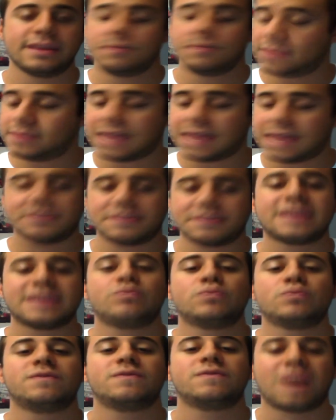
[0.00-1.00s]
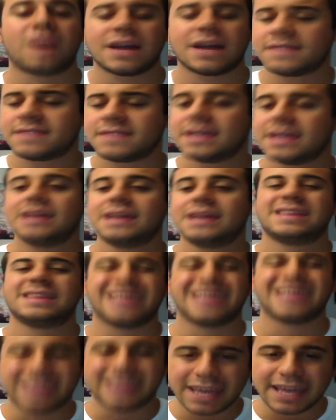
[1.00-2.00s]
definitely revived
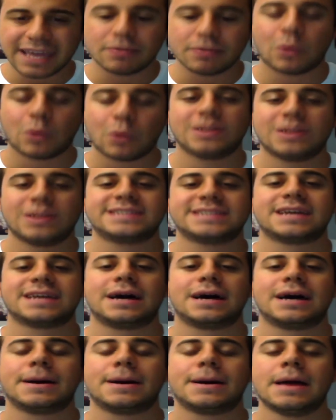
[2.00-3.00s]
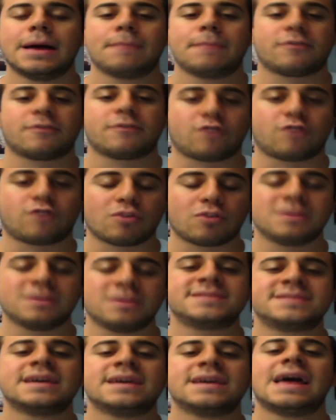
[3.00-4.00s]
the team with his
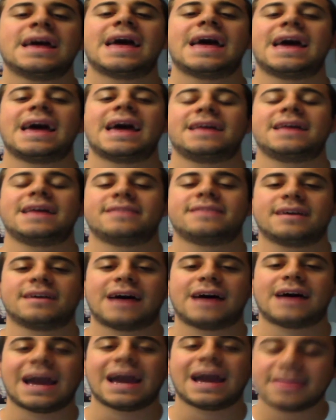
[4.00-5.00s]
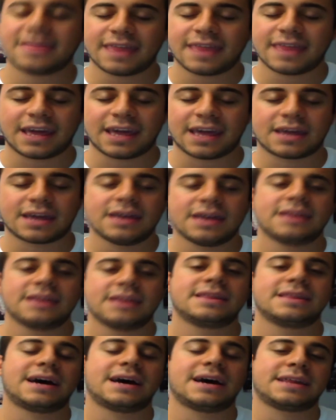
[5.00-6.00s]
performance. And I think
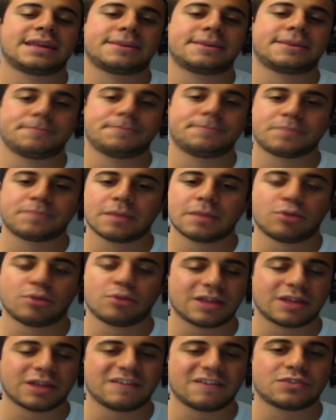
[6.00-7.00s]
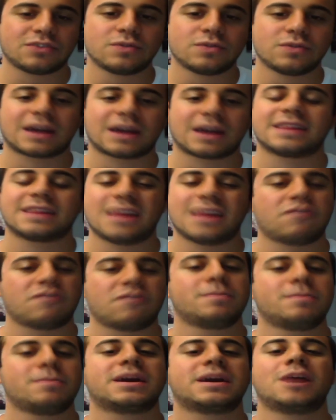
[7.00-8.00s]
that Bonaventura could
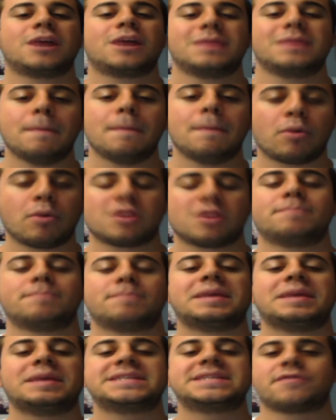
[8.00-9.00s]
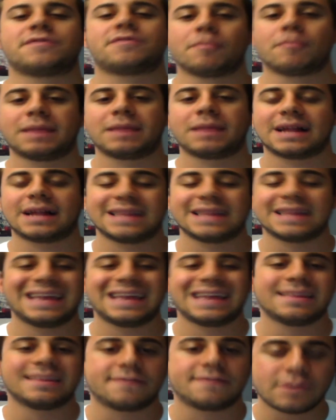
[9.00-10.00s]
definitely become an important piece for Milan
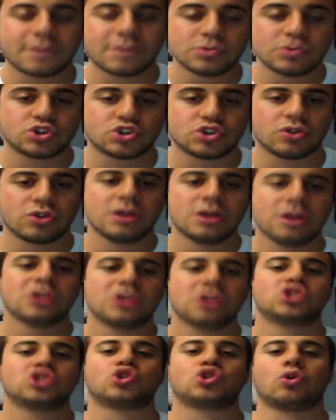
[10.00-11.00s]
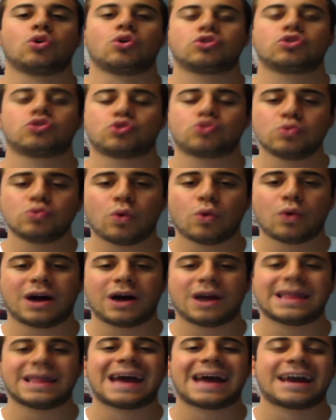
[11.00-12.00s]
in the future. So
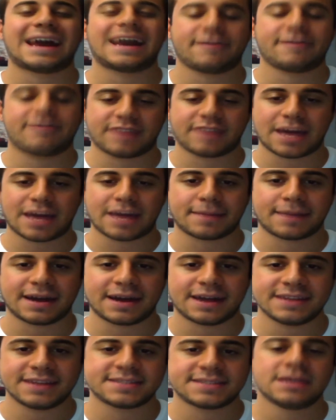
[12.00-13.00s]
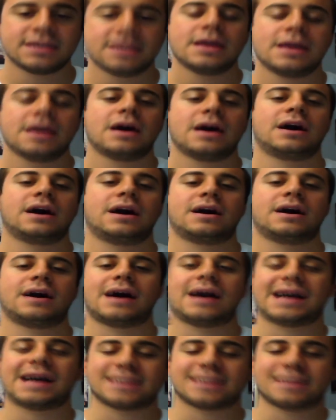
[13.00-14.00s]
2-1 at halftime, guys.
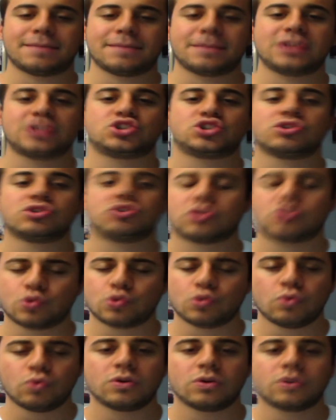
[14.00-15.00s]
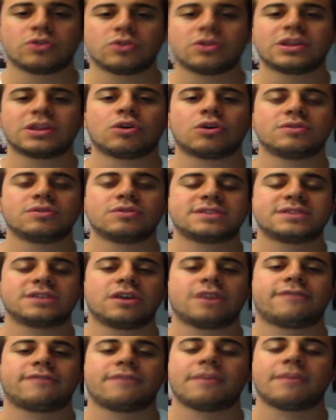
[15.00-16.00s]
As I mentioned, 2 early goals
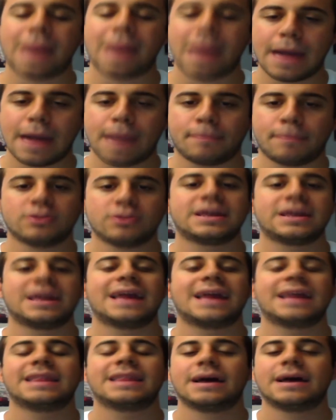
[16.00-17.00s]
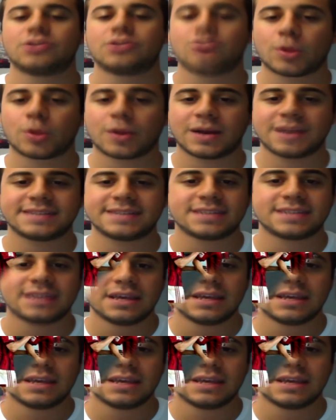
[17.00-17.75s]
there from Empoli, and Torres